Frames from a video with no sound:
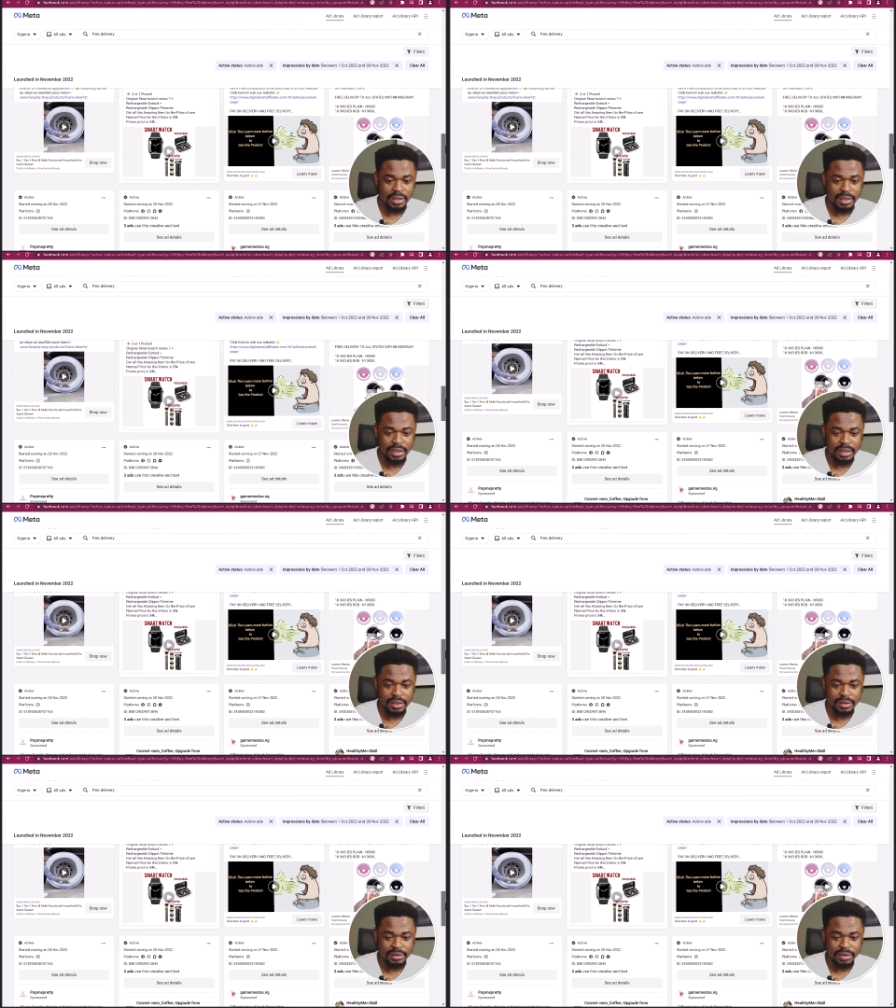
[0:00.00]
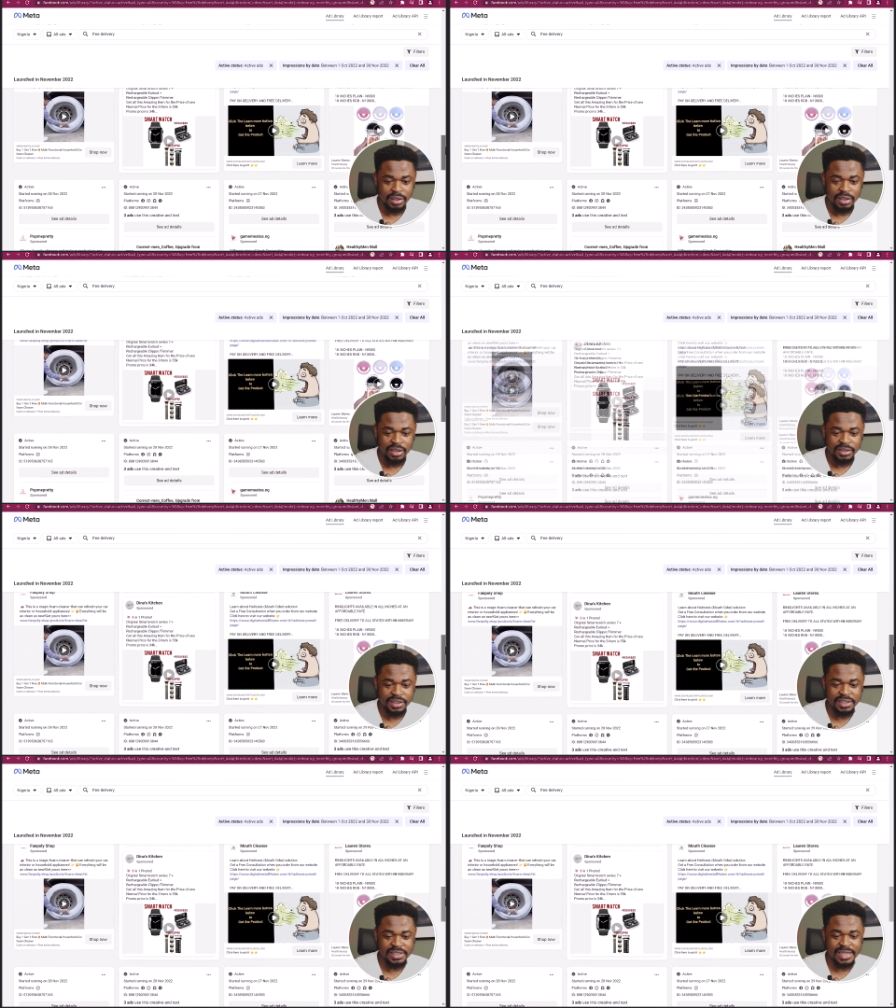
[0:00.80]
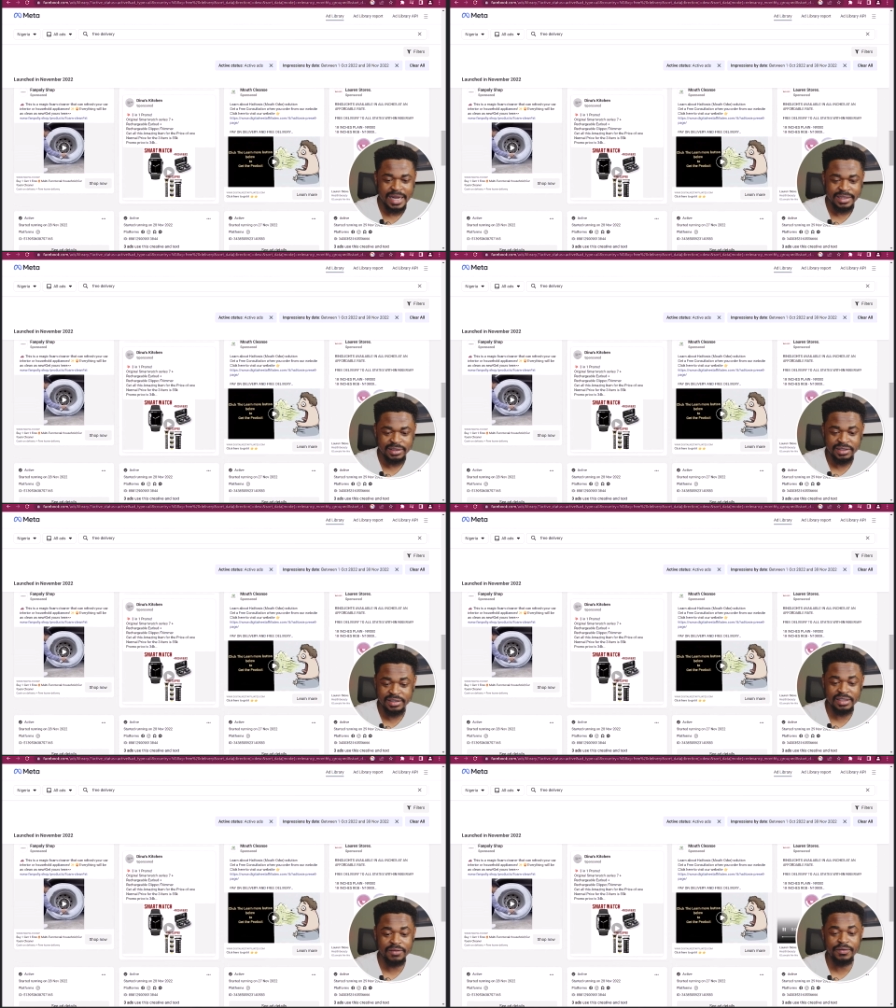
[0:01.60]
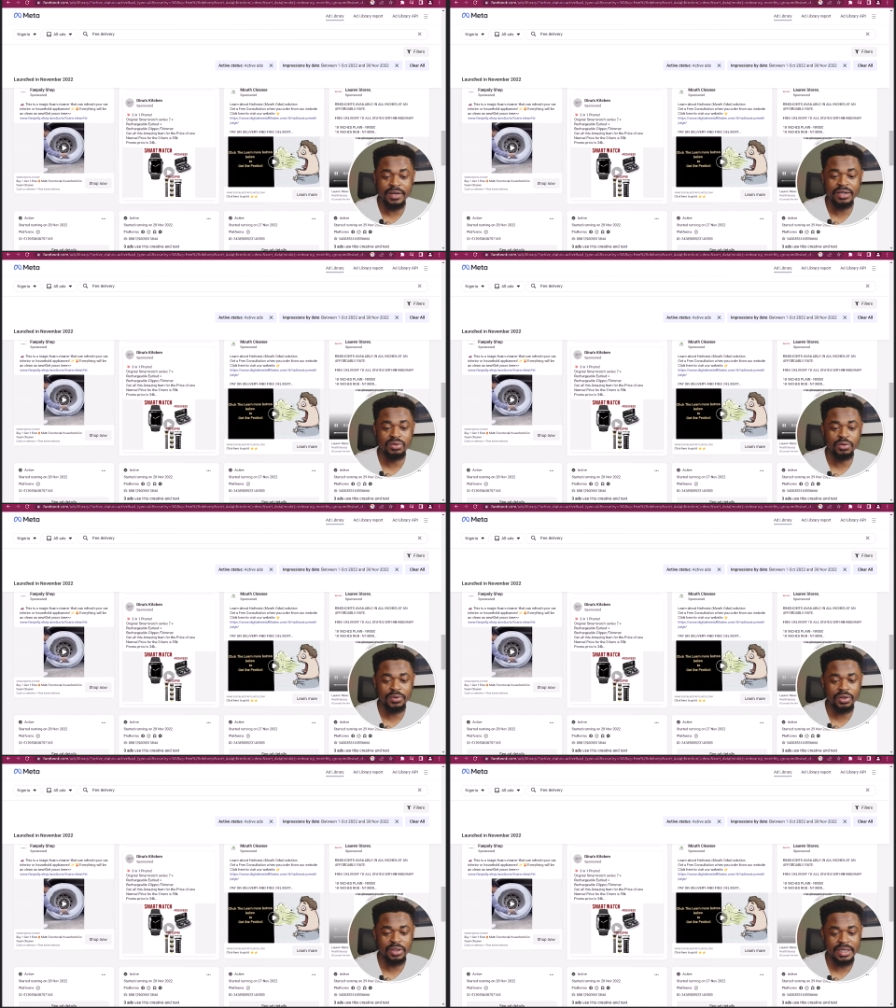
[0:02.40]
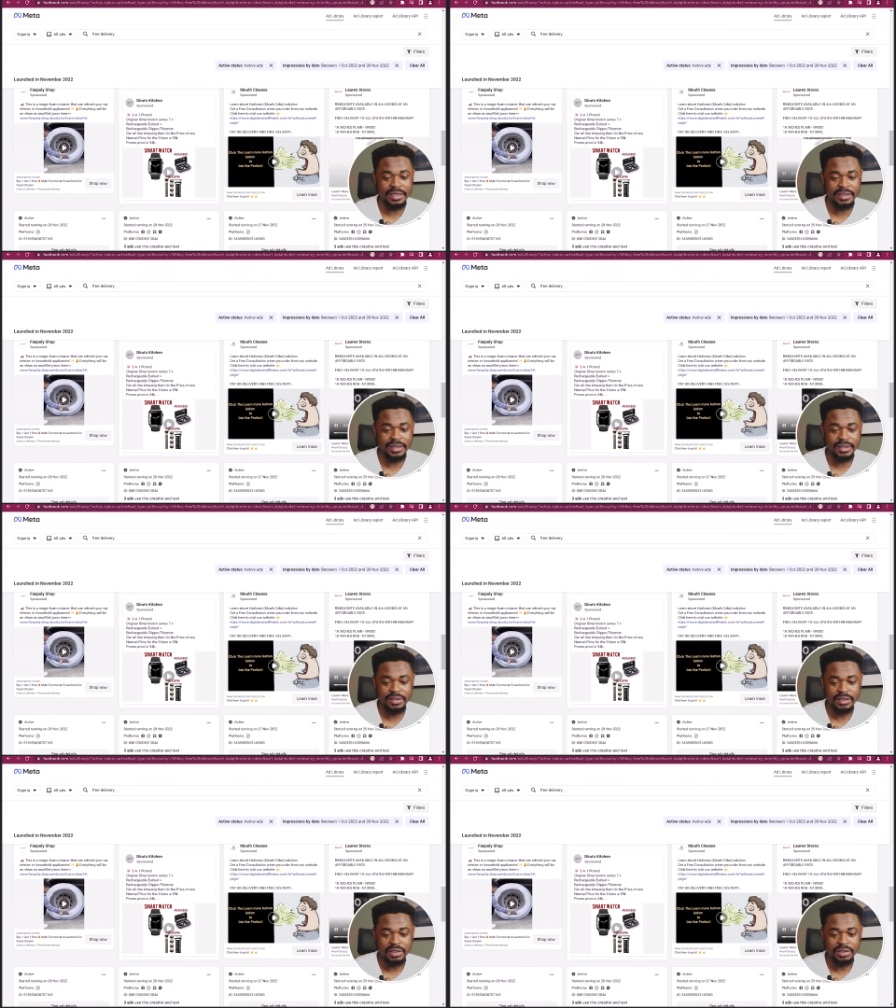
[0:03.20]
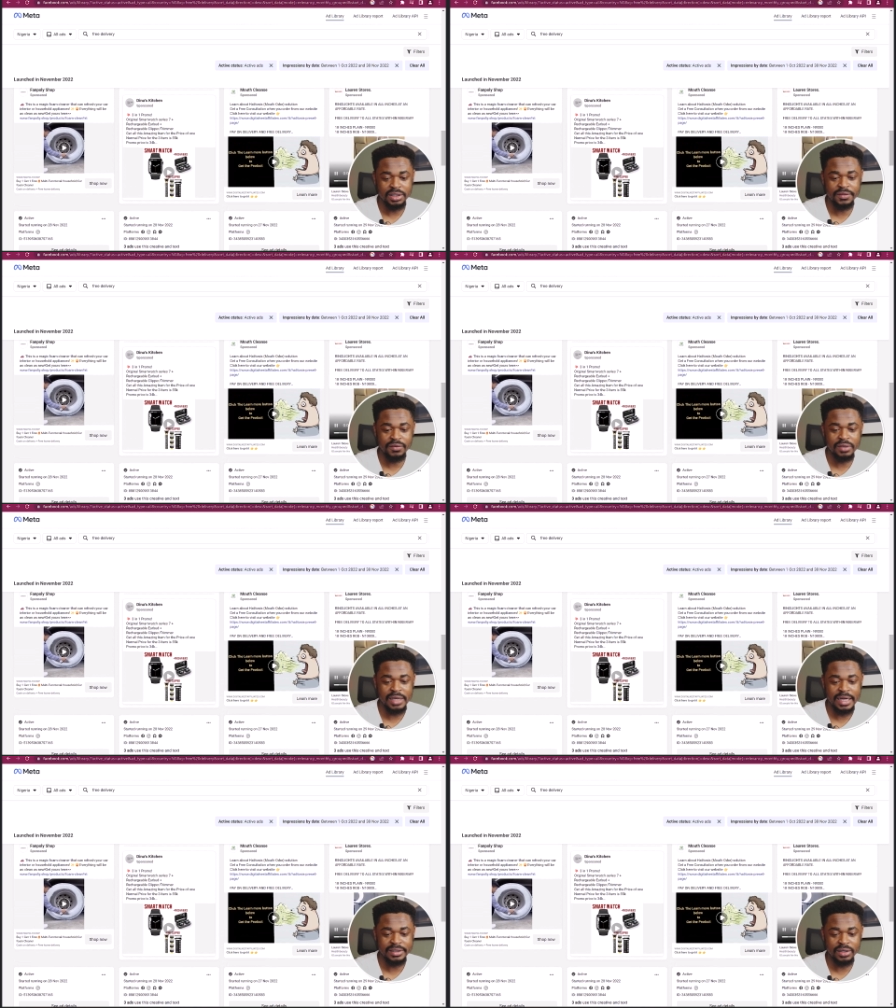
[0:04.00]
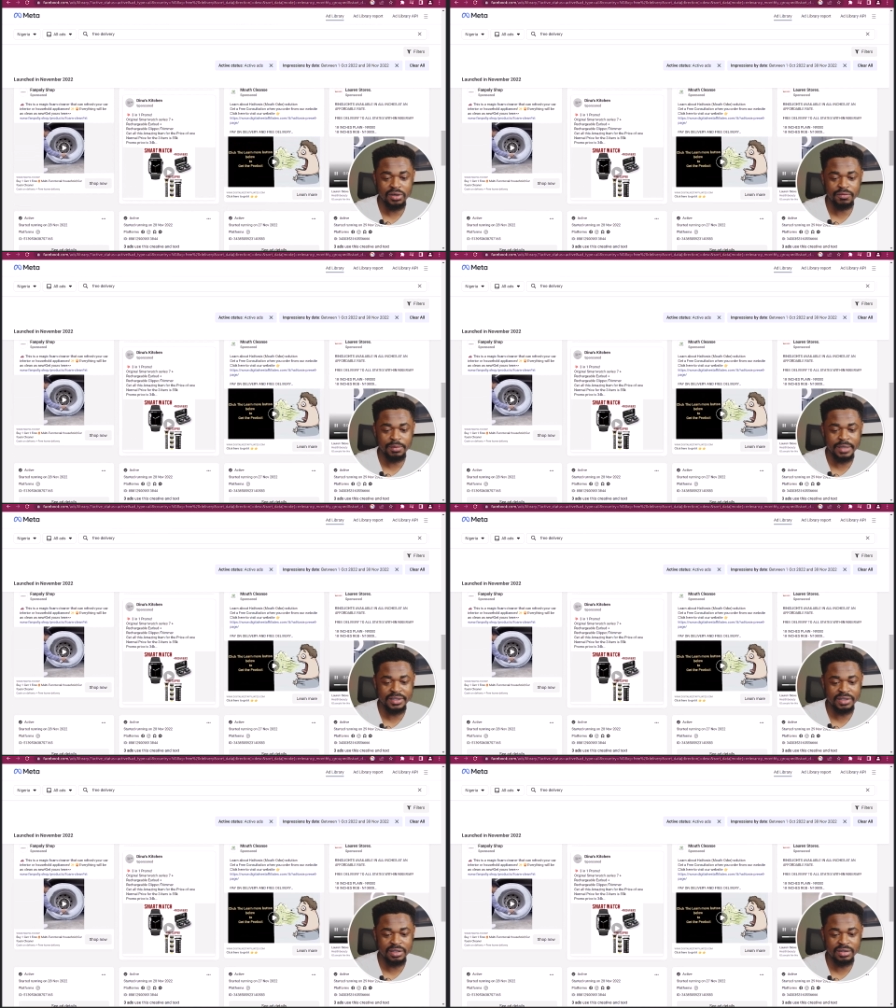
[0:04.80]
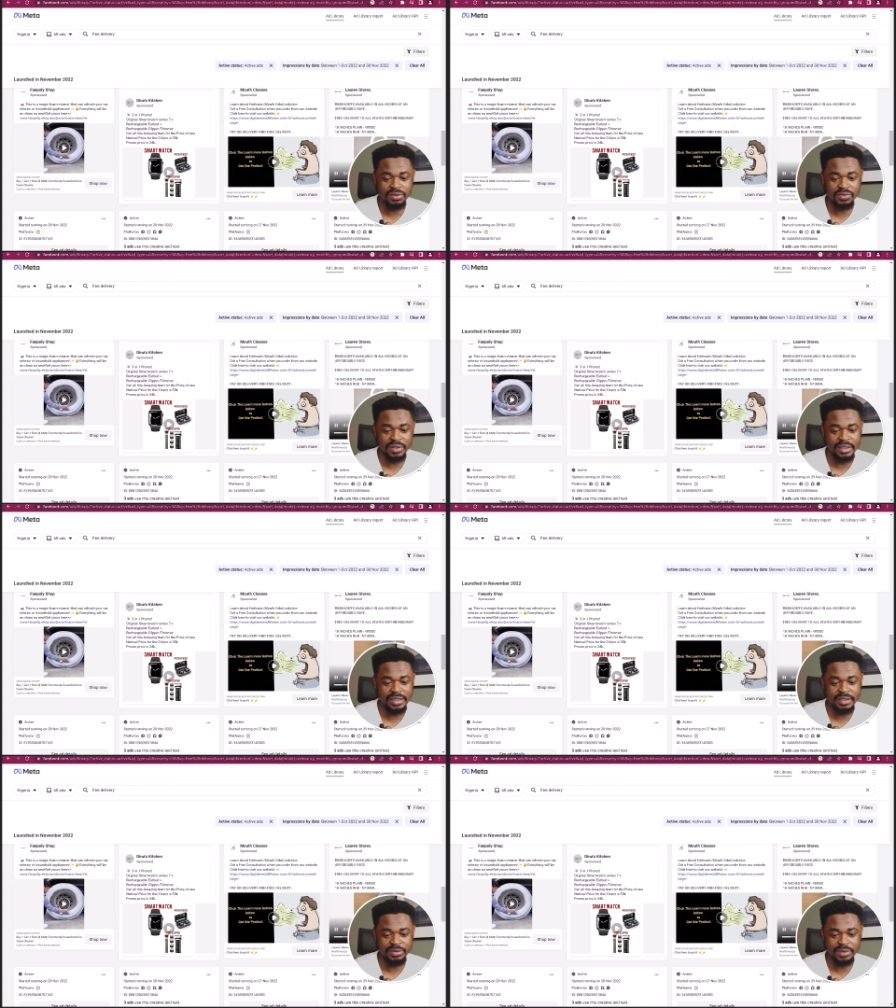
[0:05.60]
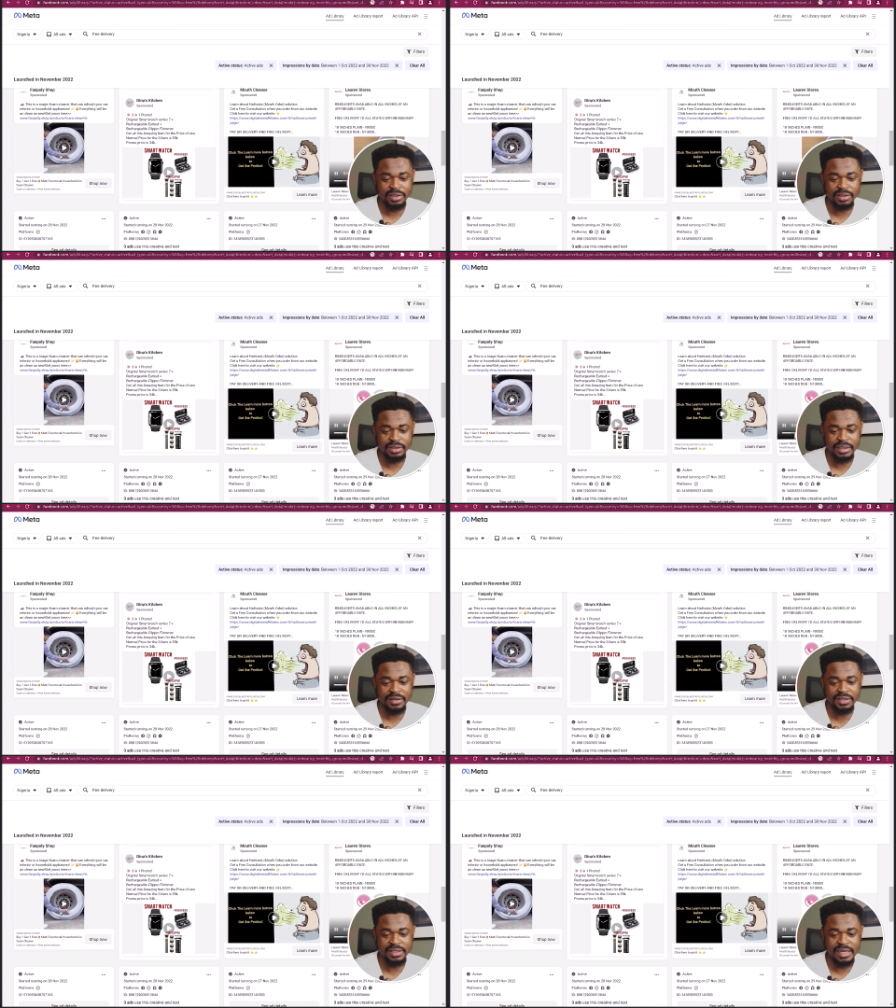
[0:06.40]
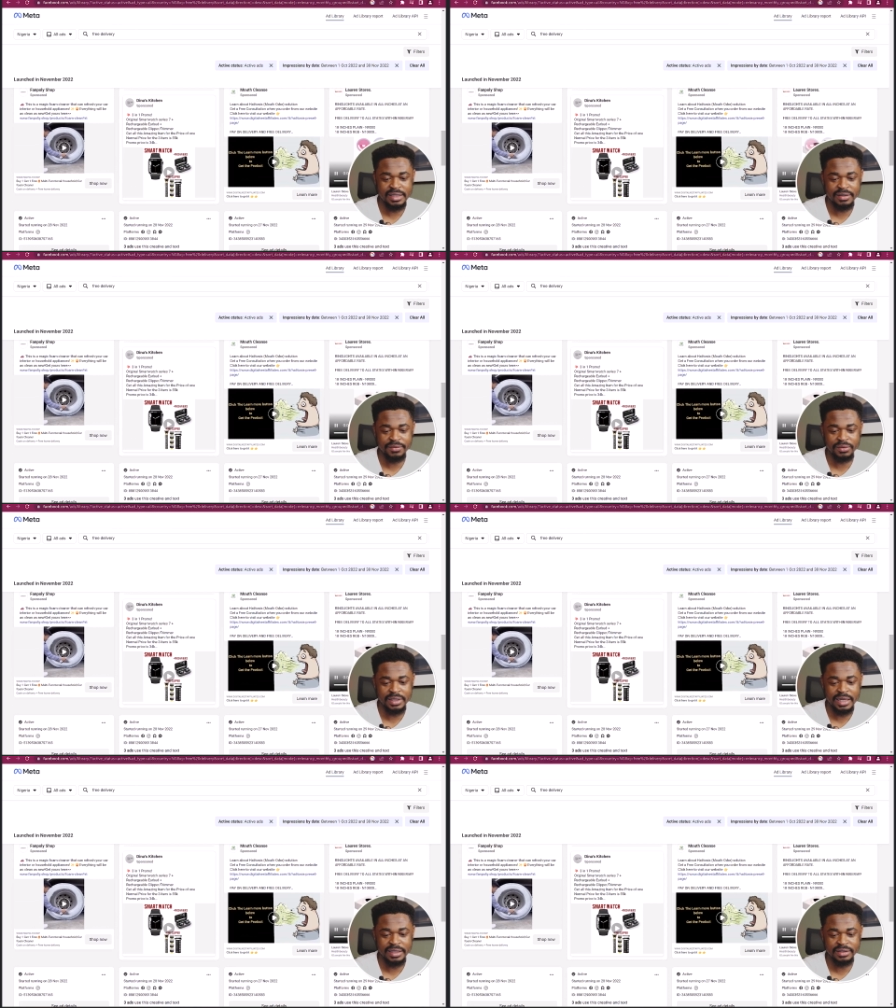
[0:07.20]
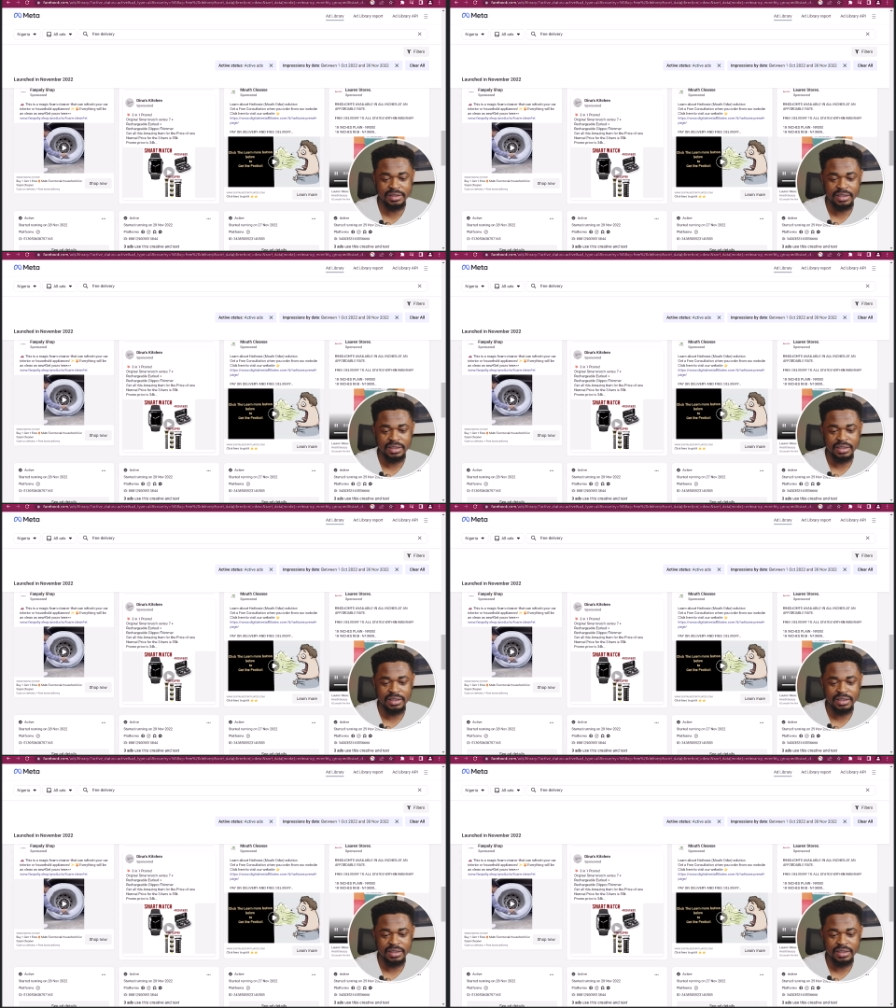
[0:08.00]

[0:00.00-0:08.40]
And see this light? This is a very good product idea. This phone light, a lot of people are using it, not ring light anyway. There are ring lights and phone lights.